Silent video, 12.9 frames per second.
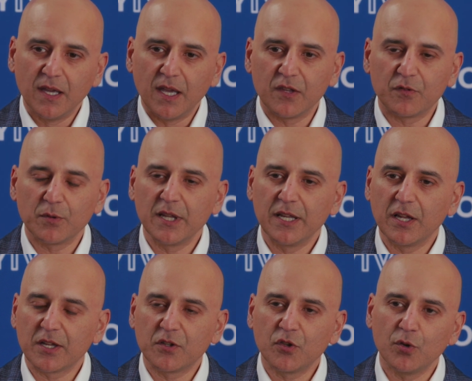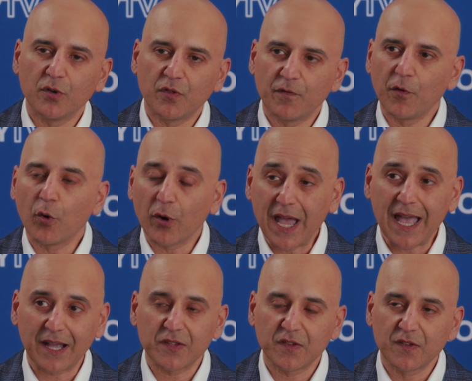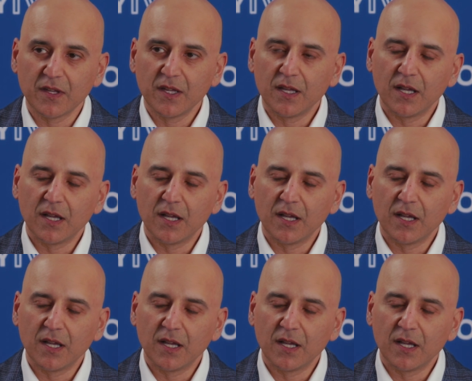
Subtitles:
it's really like 2 to 4x